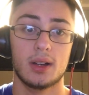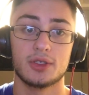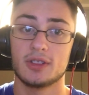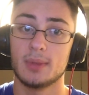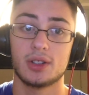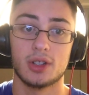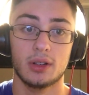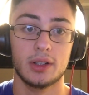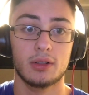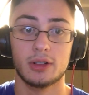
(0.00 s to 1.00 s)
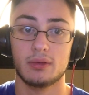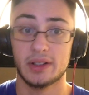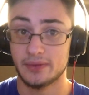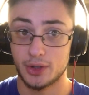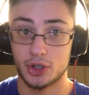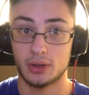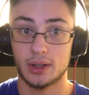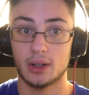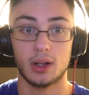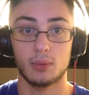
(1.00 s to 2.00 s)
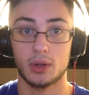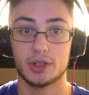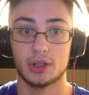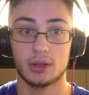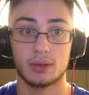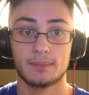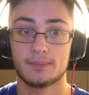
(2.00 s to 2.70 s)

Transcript: Just make sure you're always vigilant on what you're